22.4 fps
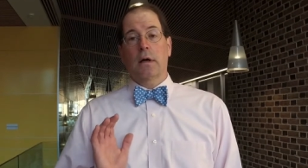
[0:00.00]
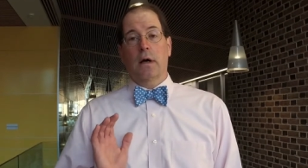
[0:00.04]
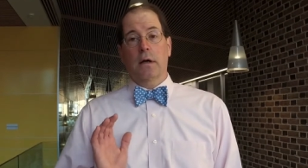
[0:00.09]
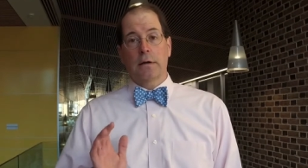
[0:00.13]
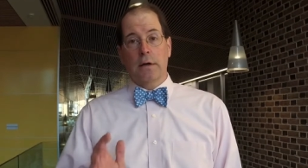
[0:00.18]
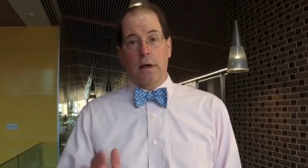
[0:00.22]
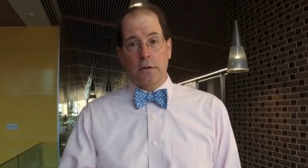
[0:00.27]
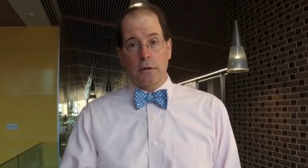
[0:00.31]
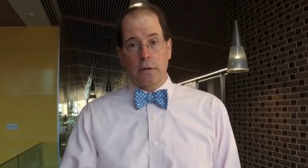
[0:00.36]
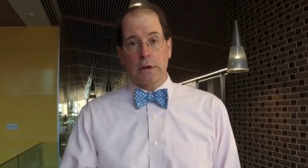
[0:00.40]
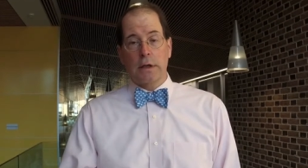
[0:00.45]

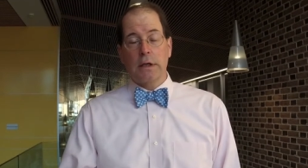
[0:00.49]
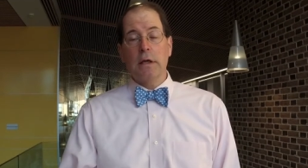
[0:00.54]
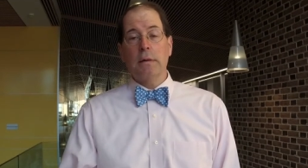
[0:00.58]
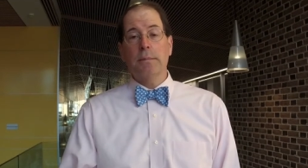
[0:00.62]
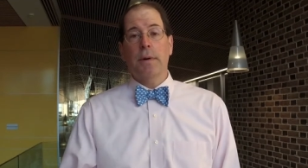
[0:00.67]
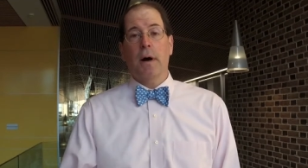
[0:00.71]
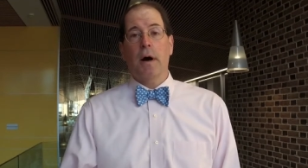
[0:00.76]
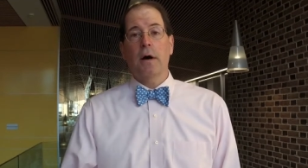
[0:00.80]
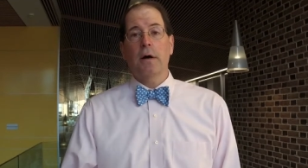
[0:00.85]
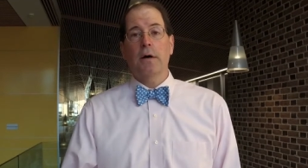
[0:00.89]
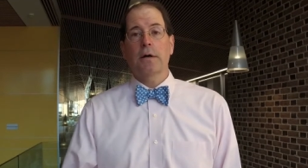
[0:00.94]
another key
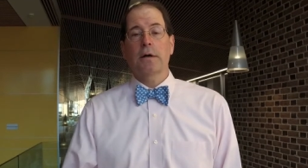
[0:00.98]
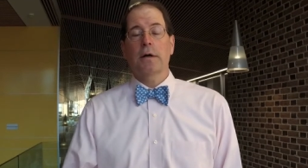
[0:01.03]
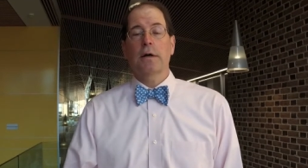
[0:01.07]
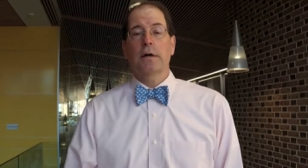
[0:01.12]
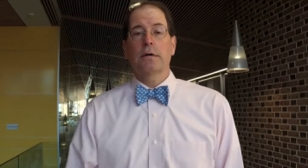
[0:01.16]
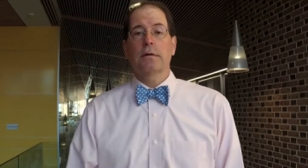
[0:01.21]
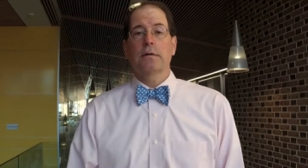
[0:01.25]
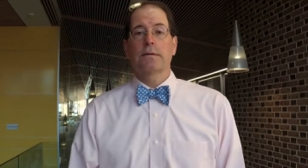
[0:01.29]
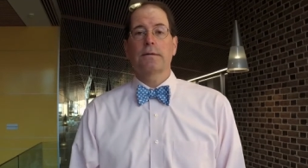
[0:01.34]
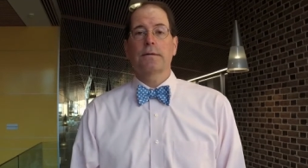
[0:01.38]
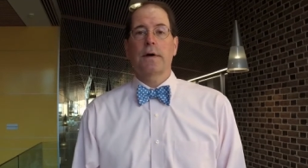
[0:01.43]
part
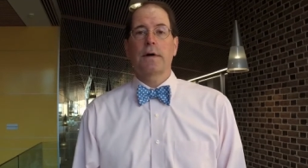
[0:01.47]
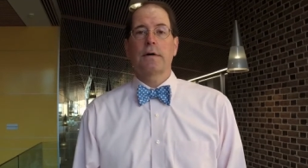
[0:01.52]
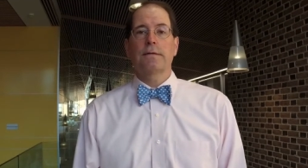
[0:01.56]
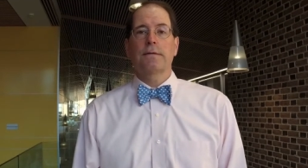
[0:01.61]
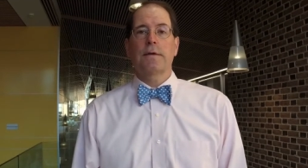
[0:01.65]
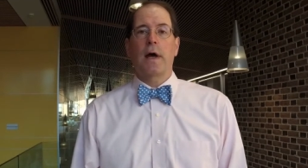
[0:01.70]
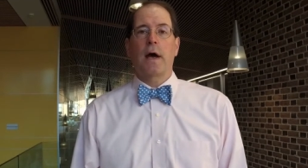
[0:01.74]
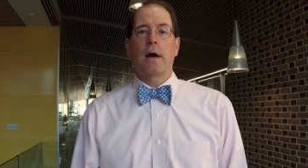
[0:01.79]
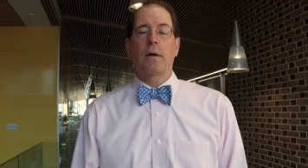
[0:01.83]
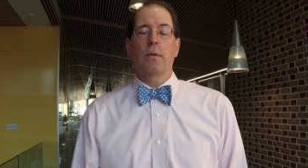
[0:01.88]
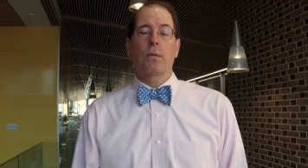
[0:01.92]
of,
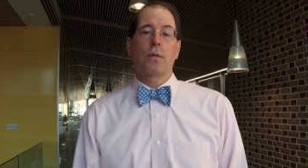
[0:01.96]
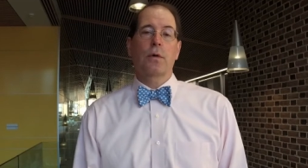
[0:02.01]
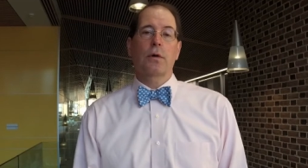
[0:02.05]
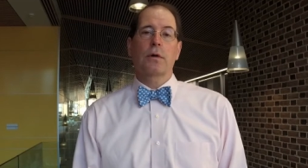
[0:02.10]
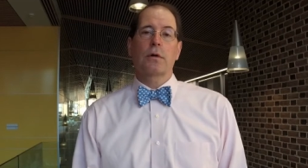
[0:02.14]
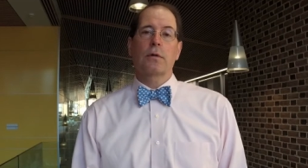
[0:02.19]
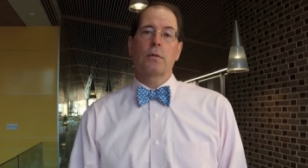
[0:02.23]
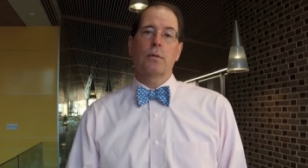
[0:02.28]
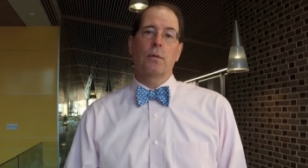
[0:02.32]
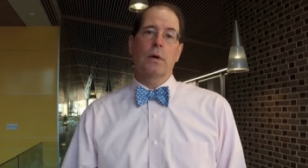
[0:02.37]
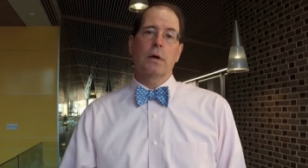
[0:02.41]
of that
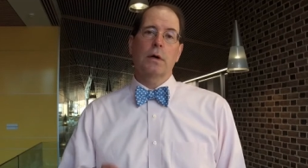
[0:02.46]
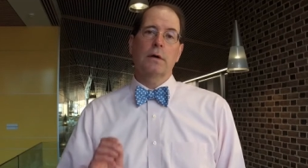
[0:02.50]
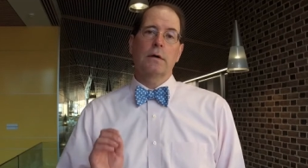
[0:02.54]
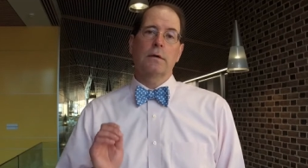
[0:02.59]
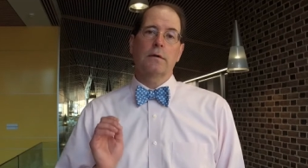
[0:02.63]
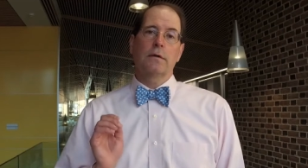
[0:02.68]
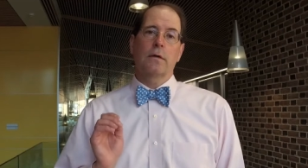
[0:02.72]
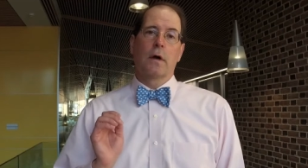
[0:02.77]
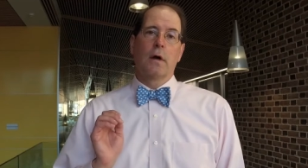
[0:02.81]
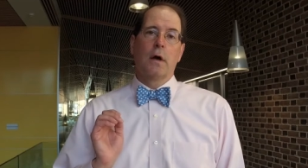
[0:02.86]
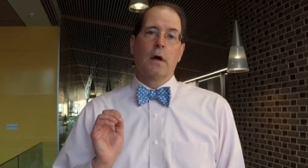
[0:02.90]
work
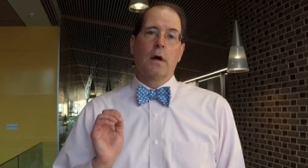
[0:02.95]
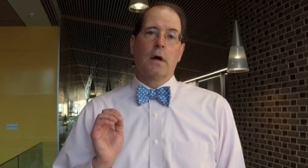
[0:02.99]
was